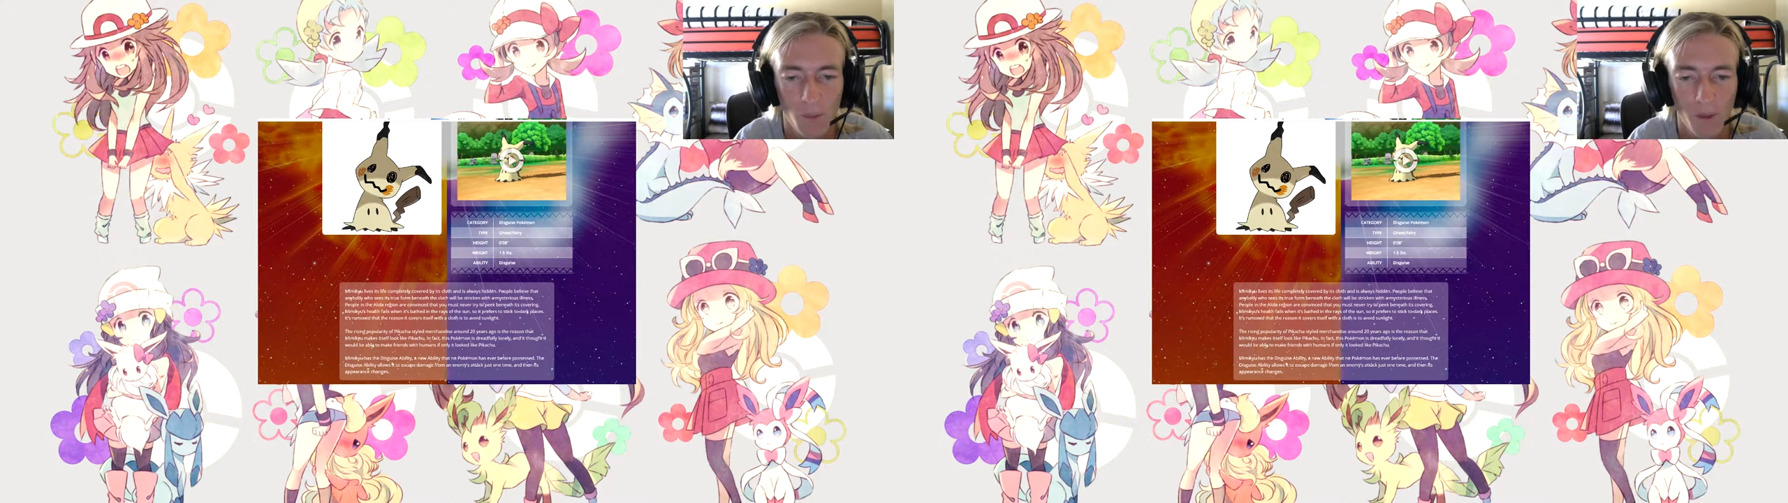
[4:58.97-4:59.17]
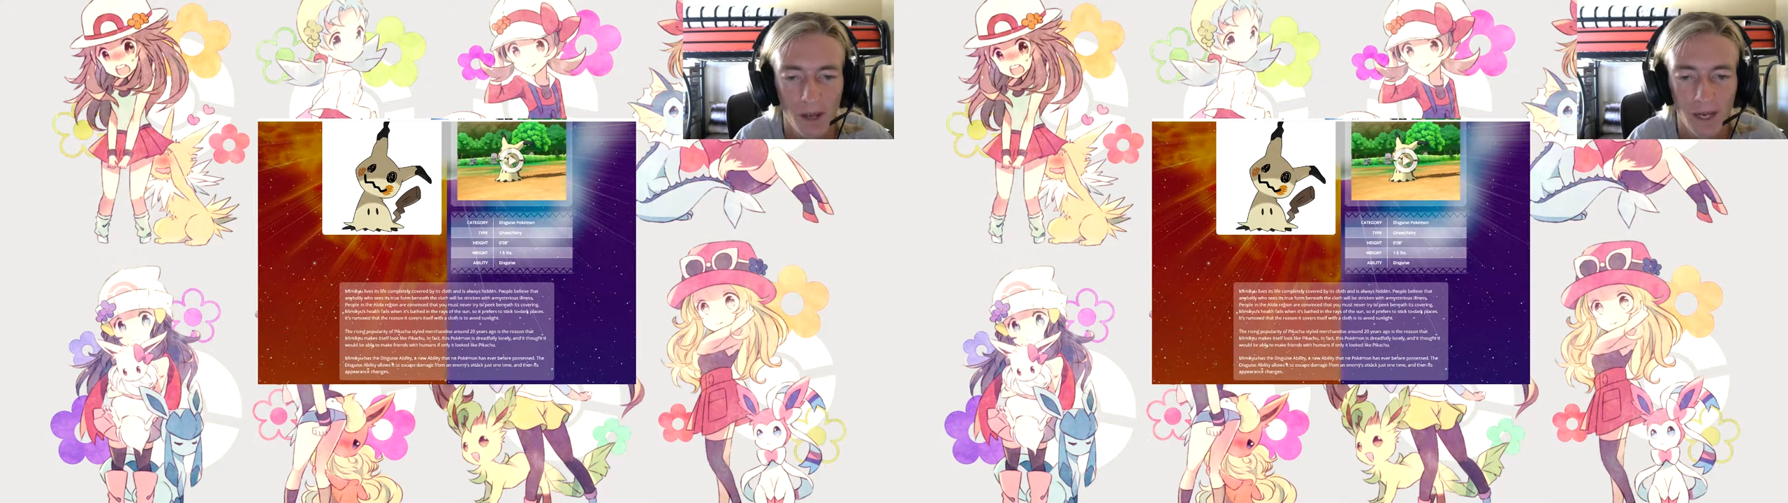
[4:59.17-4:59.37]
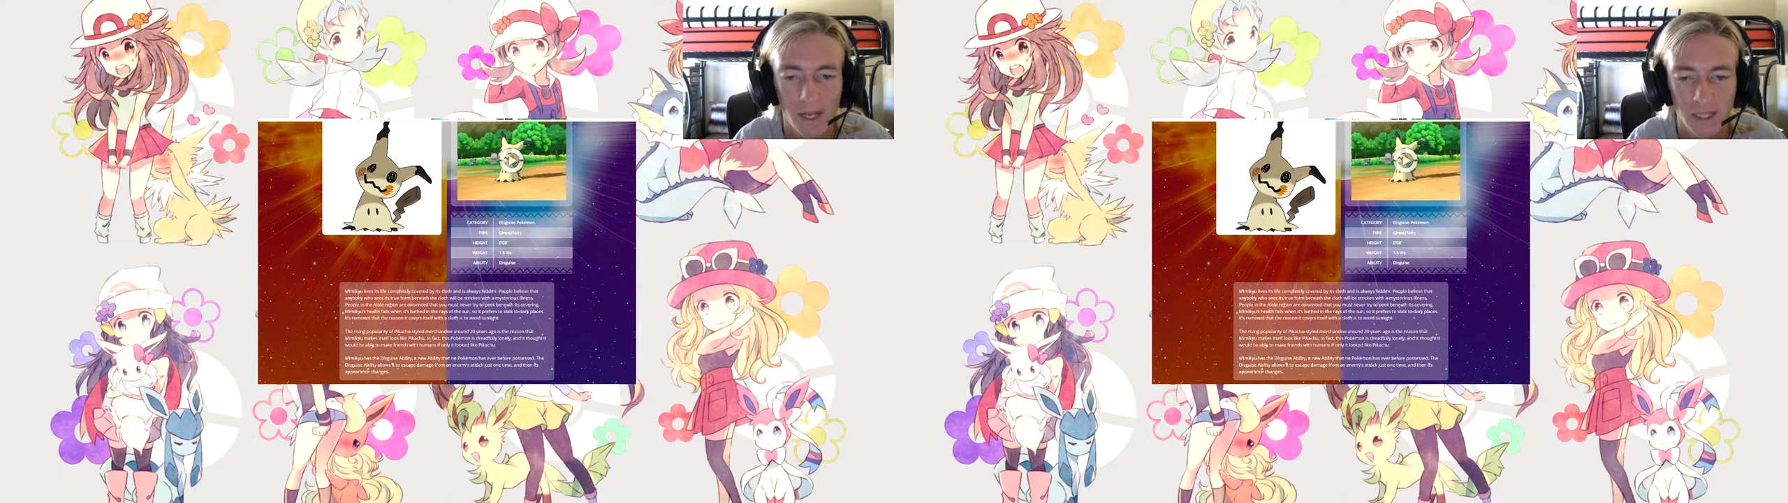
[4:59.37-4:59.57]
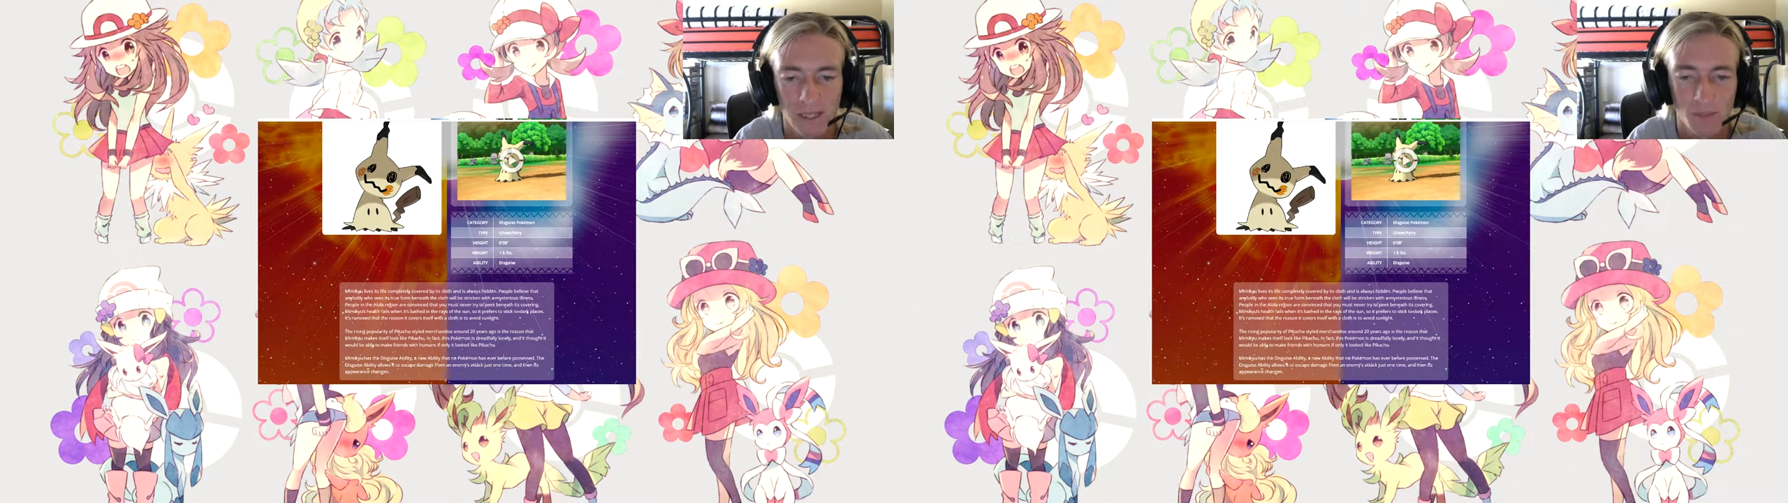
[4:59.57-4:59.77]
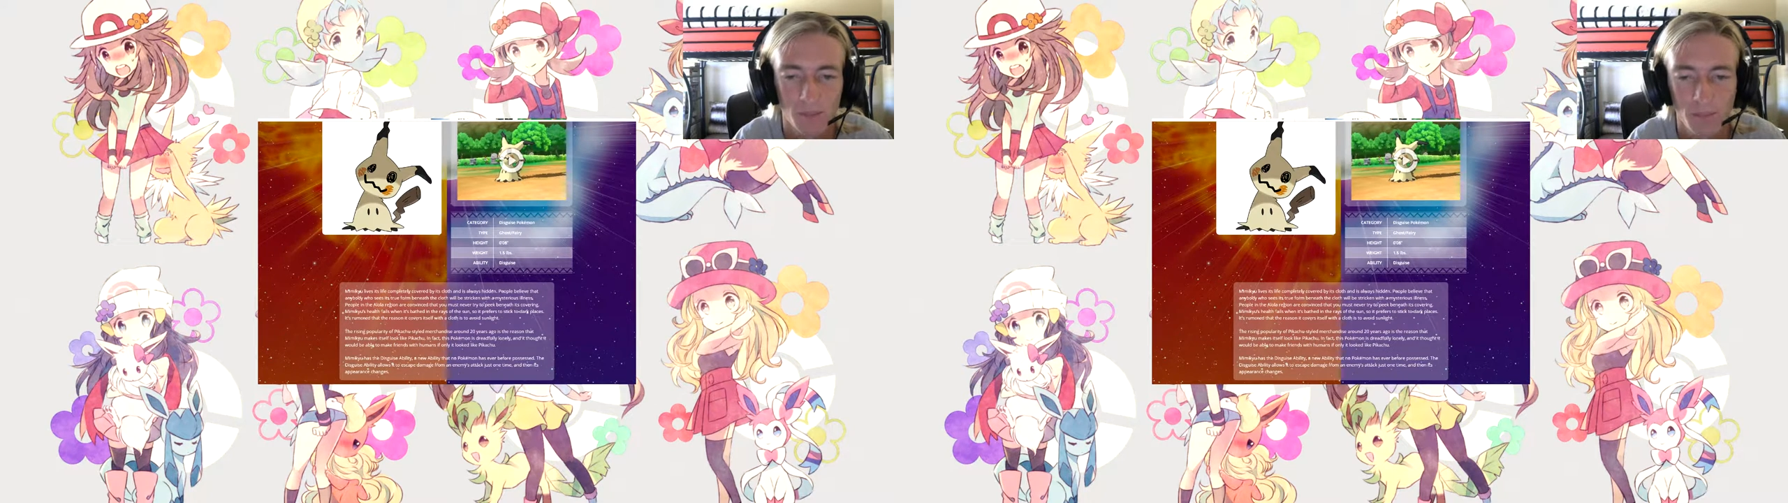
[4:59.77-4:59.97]
when
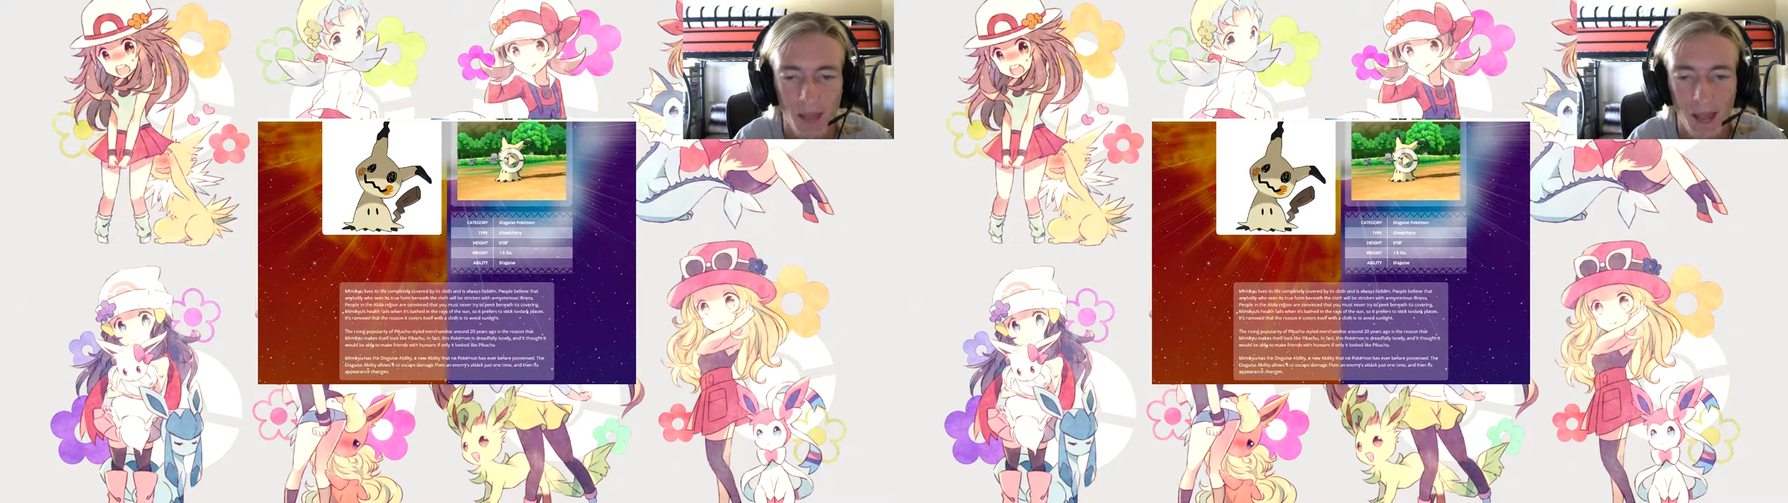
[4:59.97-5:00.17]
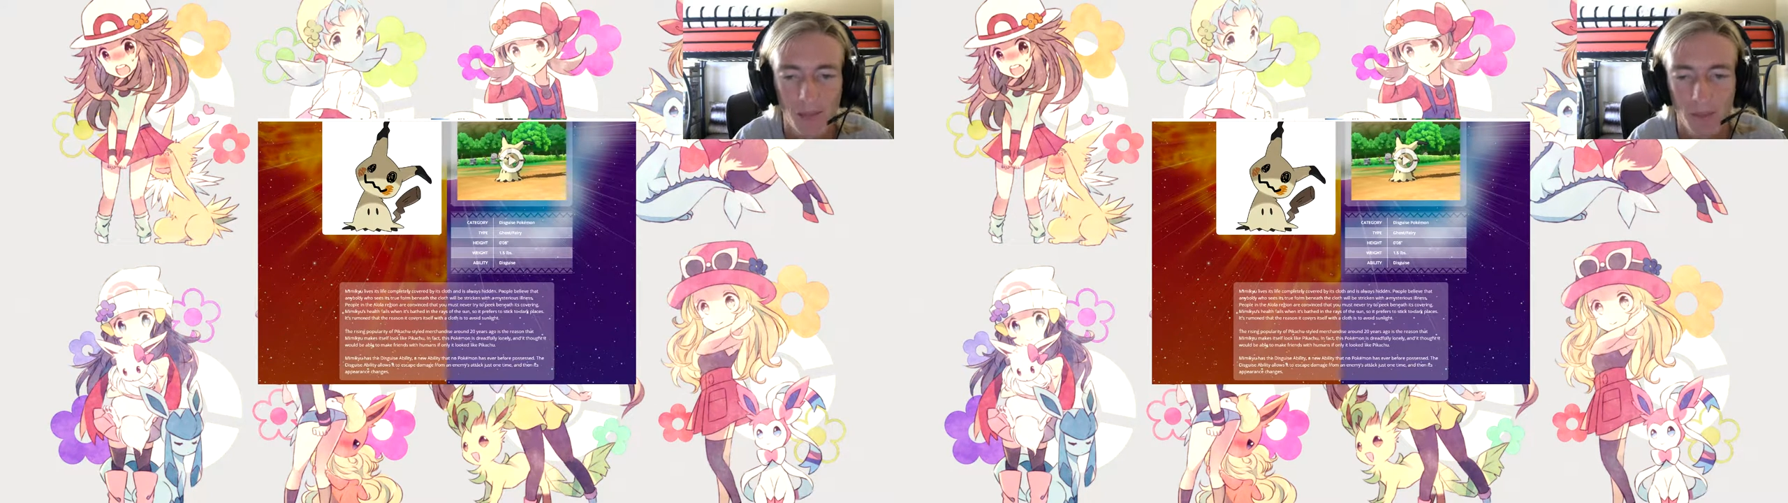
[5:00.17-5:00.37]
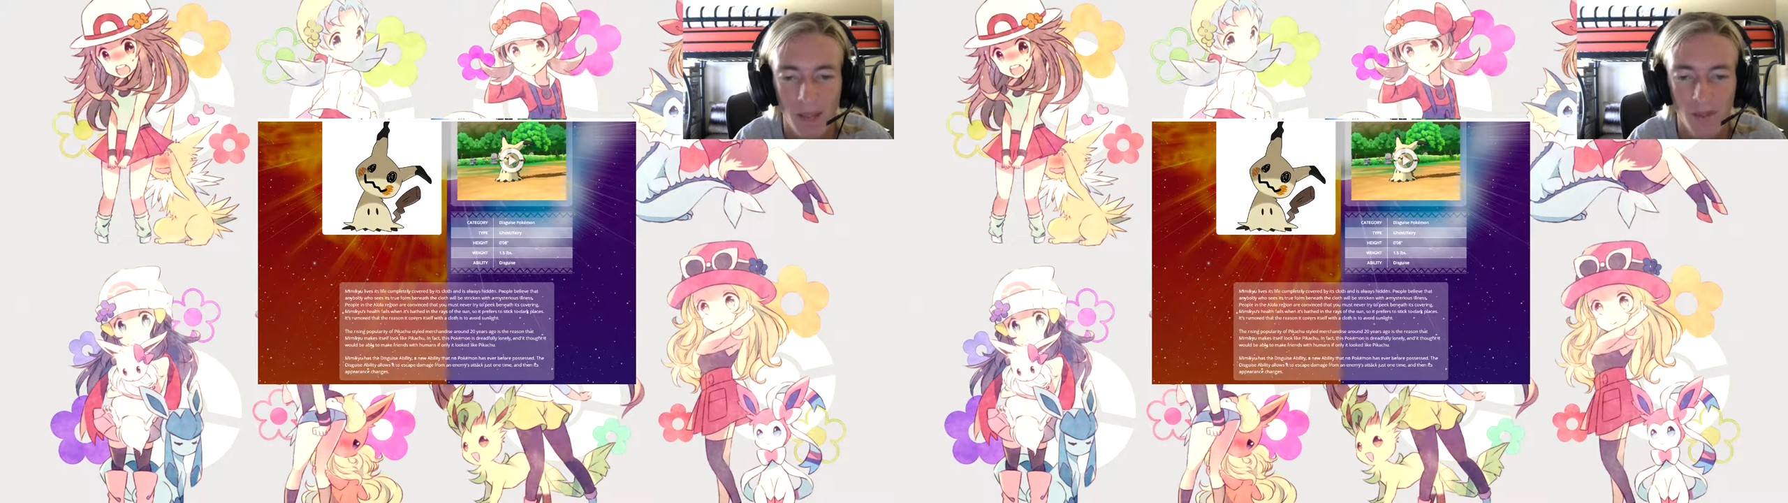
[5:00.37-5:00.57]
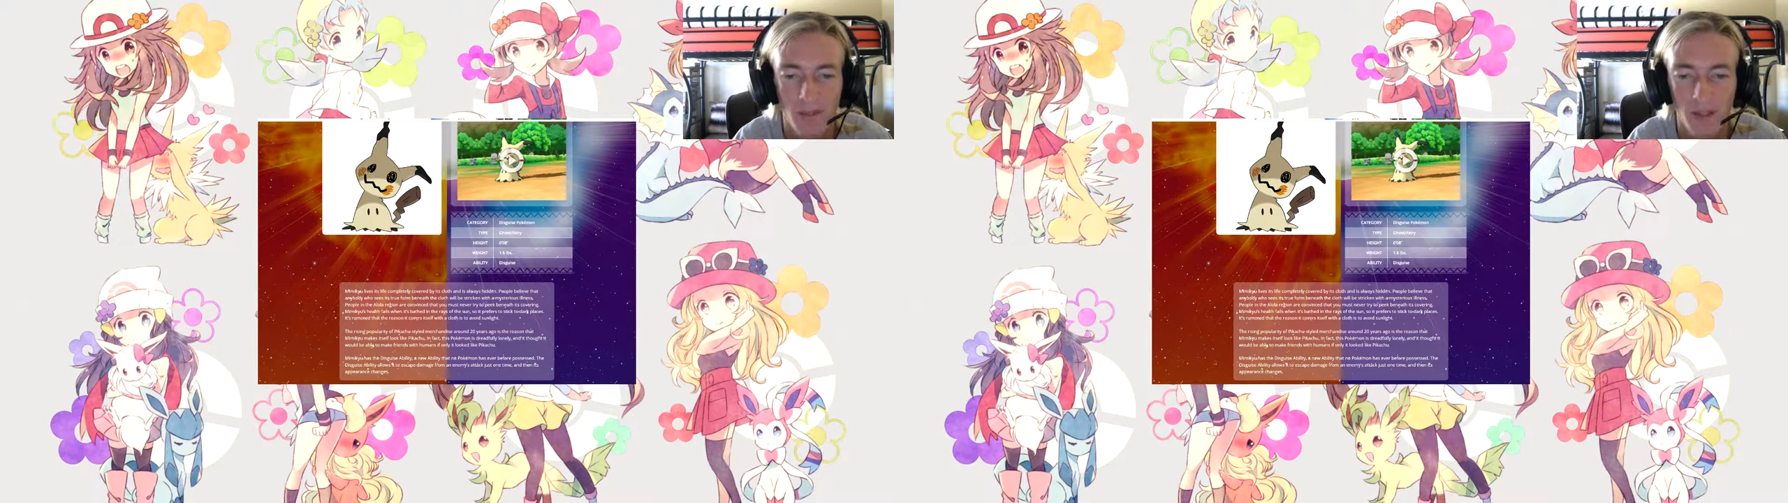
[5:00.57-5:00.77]
it's bat bathed